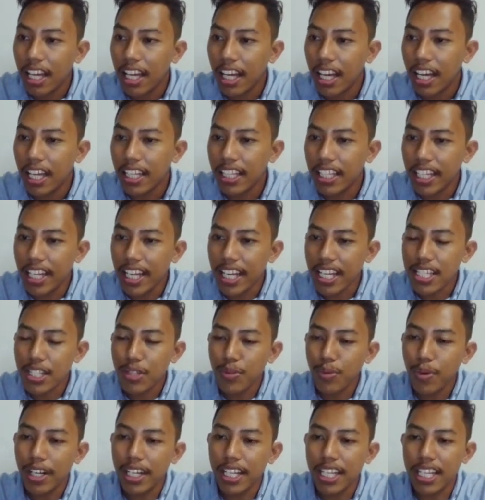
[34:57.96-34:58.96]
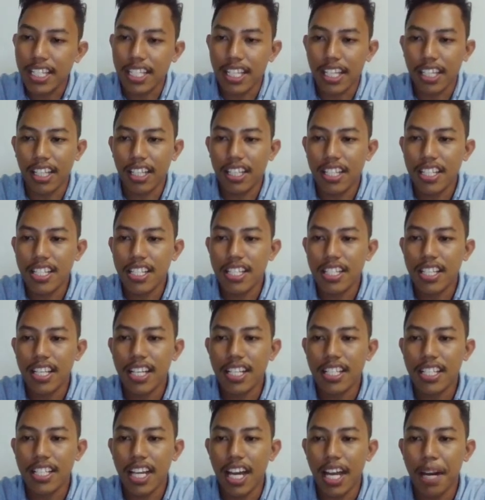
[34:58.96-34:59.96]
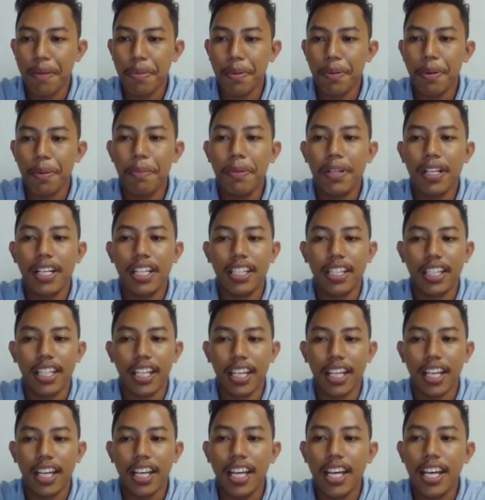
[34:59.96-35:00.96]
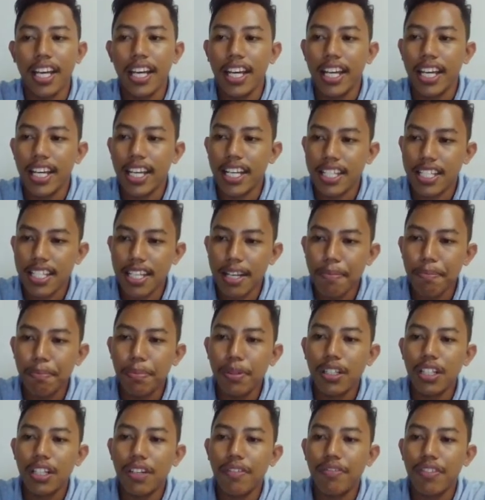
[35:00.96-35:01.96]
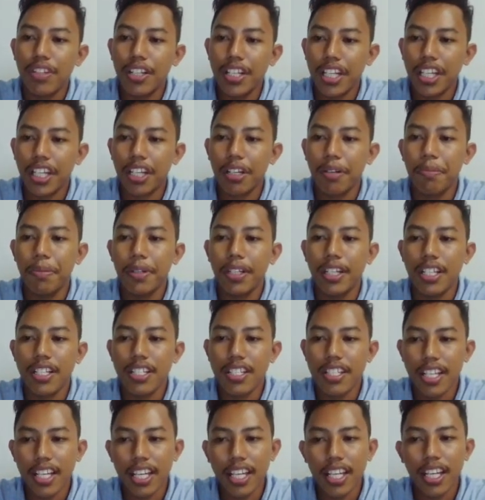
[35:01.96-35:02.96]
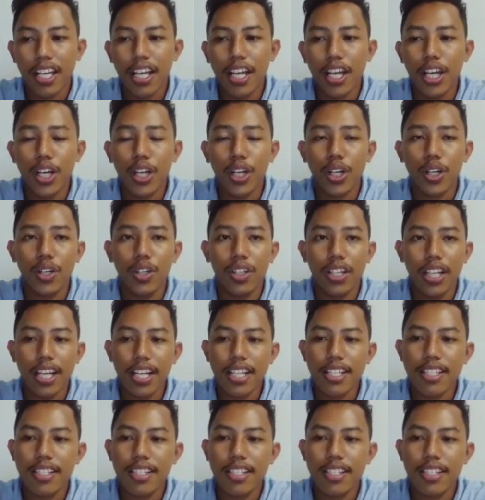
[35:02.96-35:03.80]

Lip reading: and the next one is statistics and probability. Example of learning competency: collects